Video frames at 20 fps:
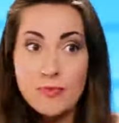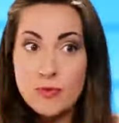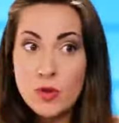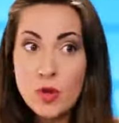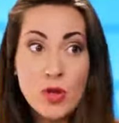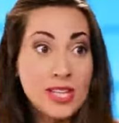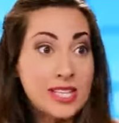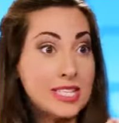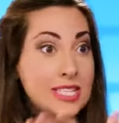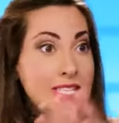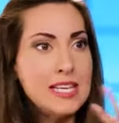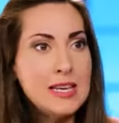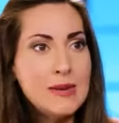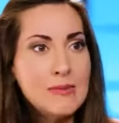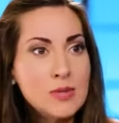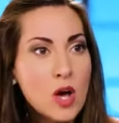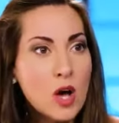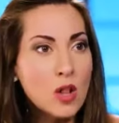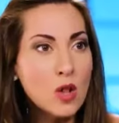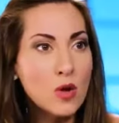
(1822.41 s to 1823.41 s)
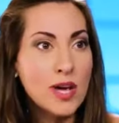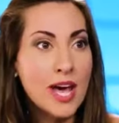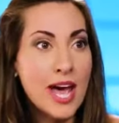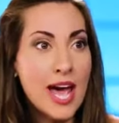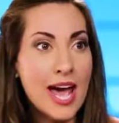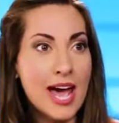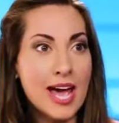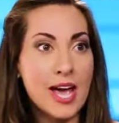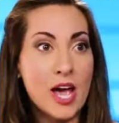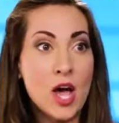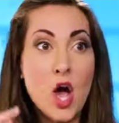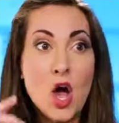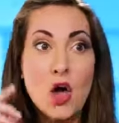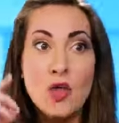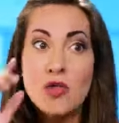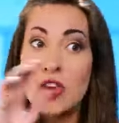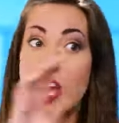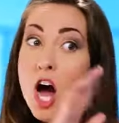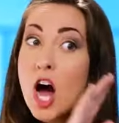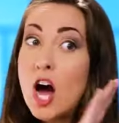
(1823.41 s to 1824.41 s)
it seems all okay,
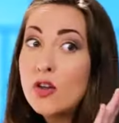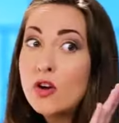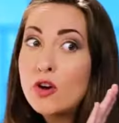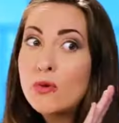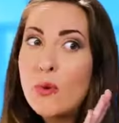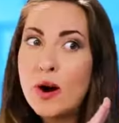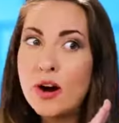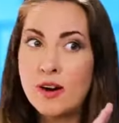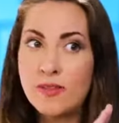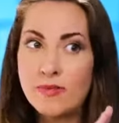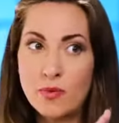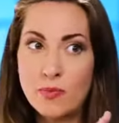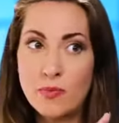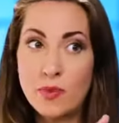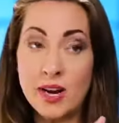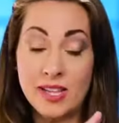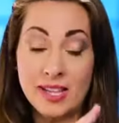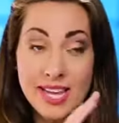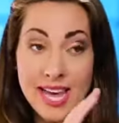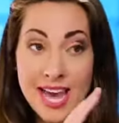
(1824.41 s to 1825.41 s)
the other part of your brain,